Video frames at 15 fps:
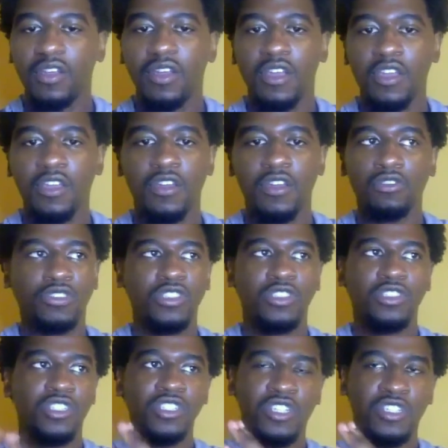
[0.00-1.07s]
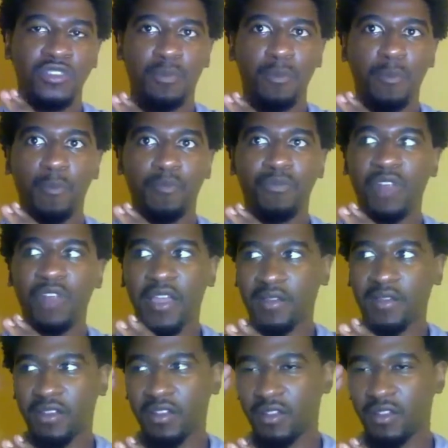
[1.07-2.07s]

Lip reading: you know, she just like